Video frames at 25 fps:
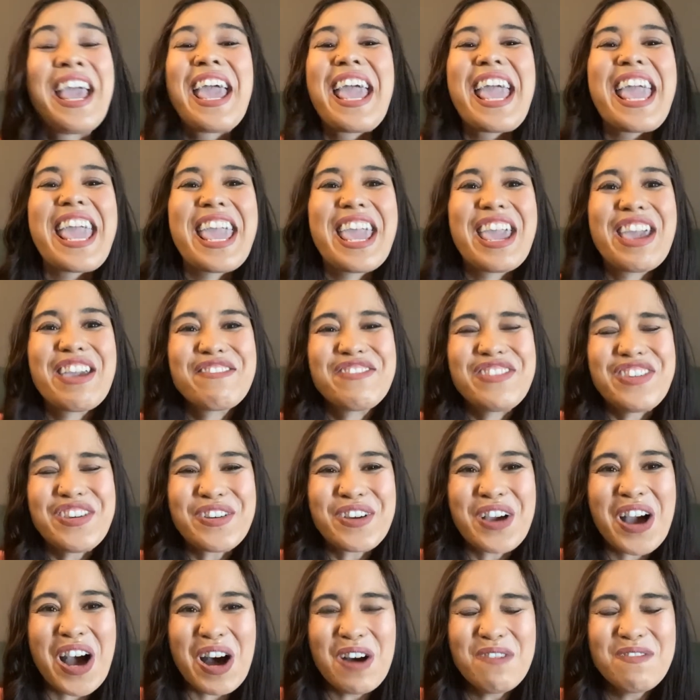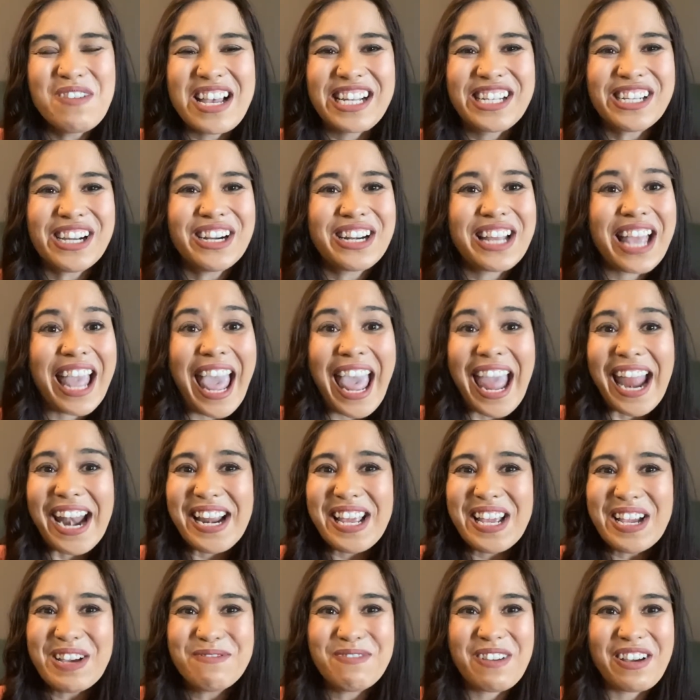if you comment on
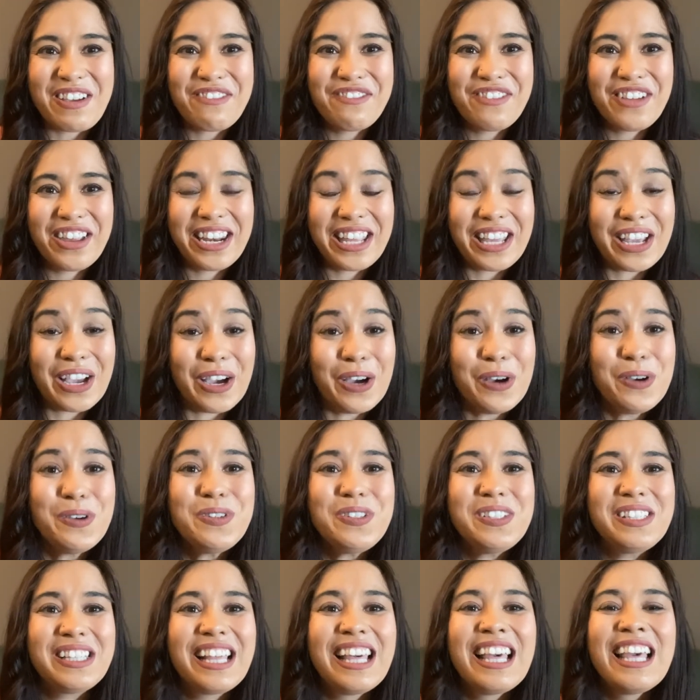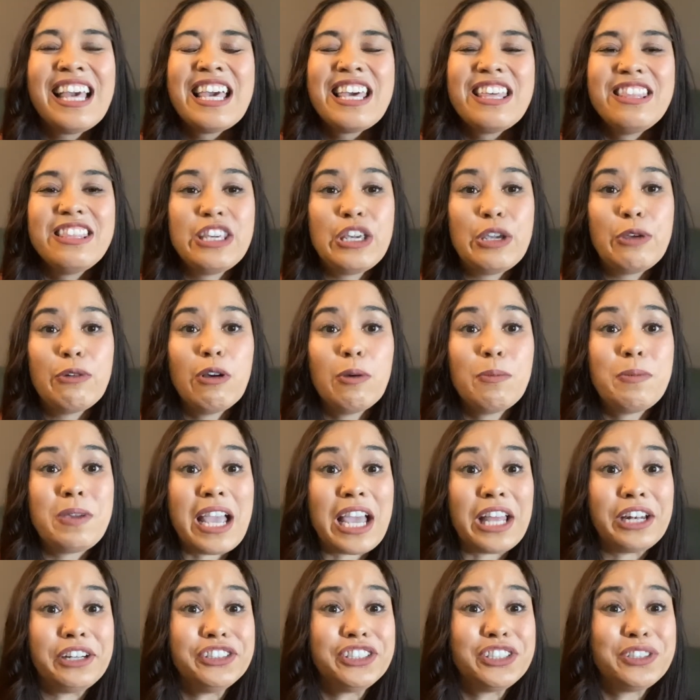any of my videos, you will be
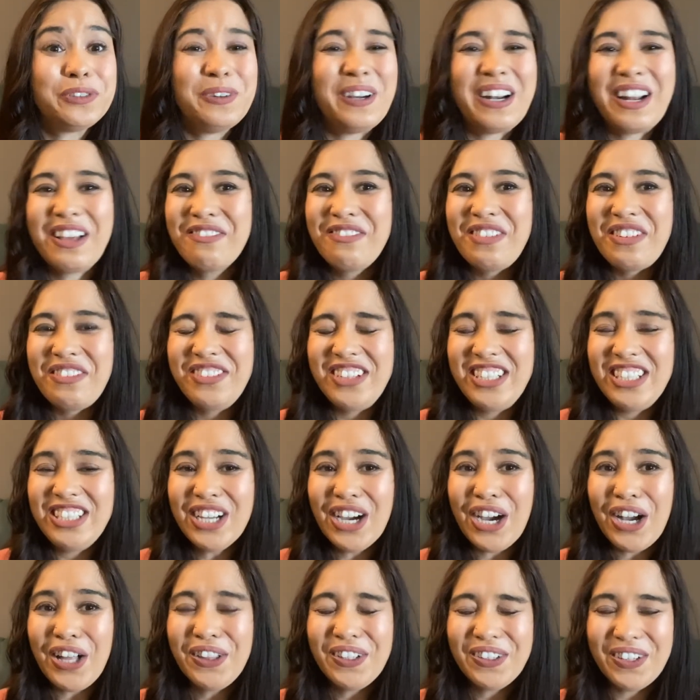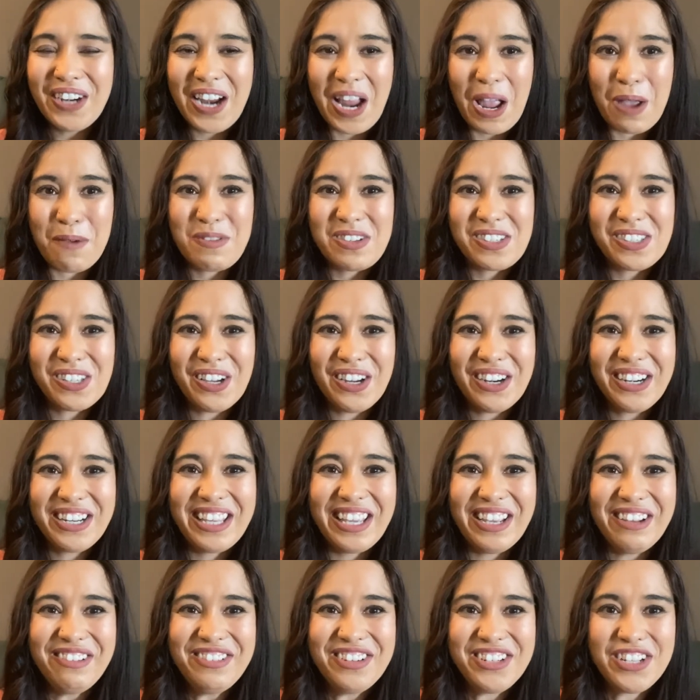entered to win a $50 Amazon
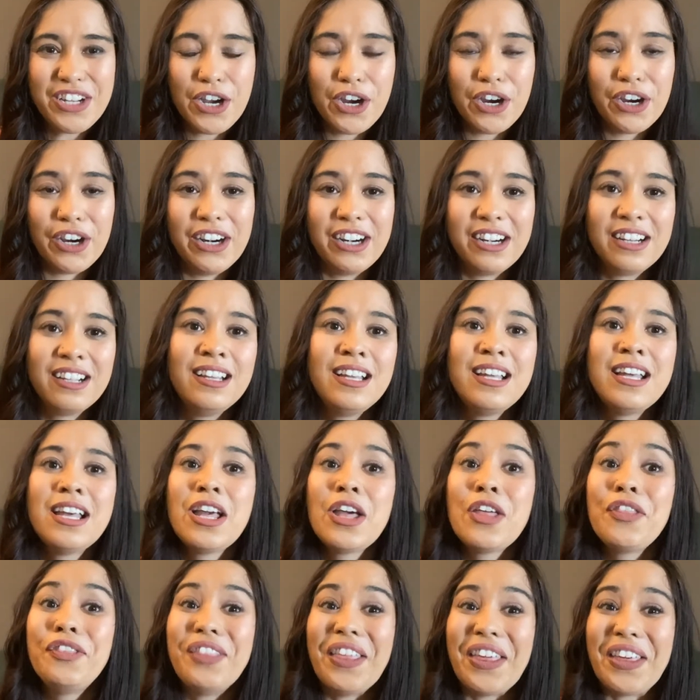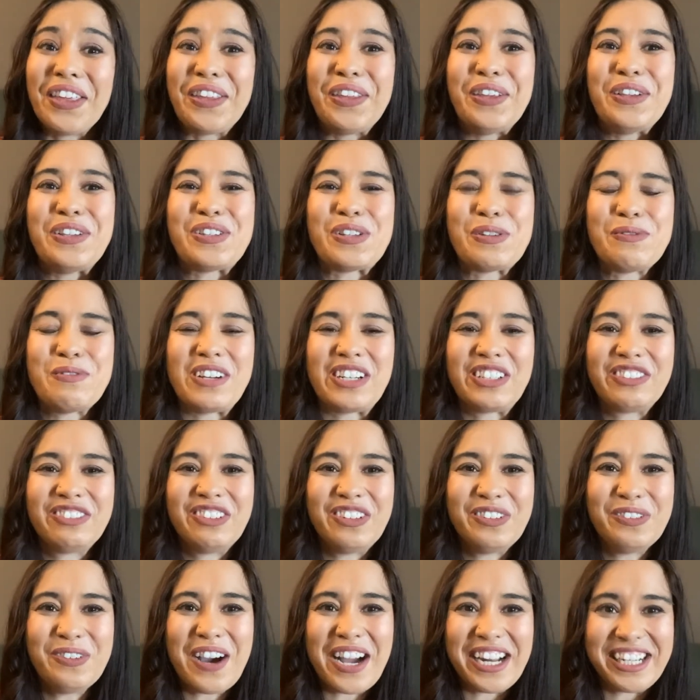gift card. Thank you so much
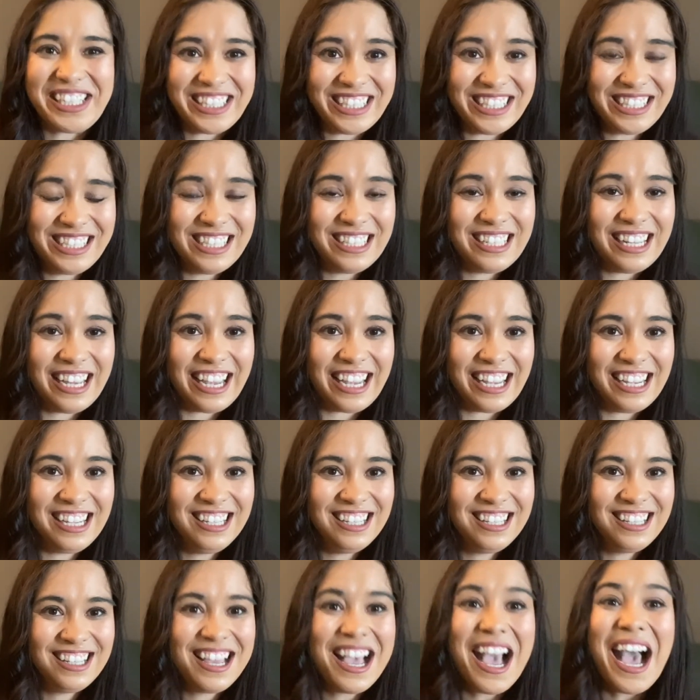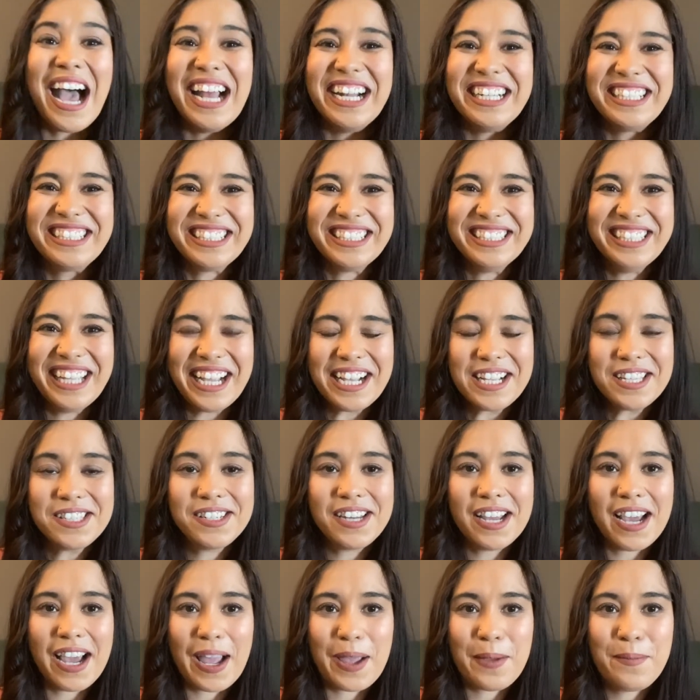for watching today. Until next
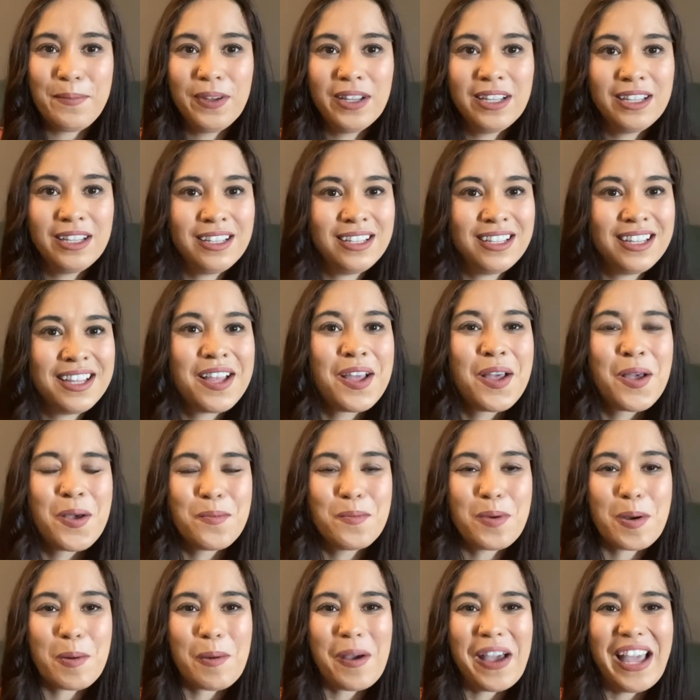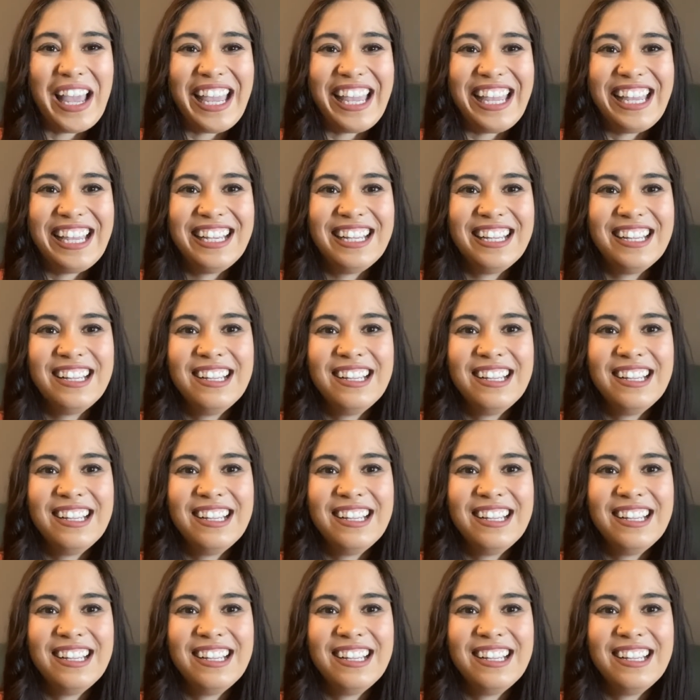time, bye-bye.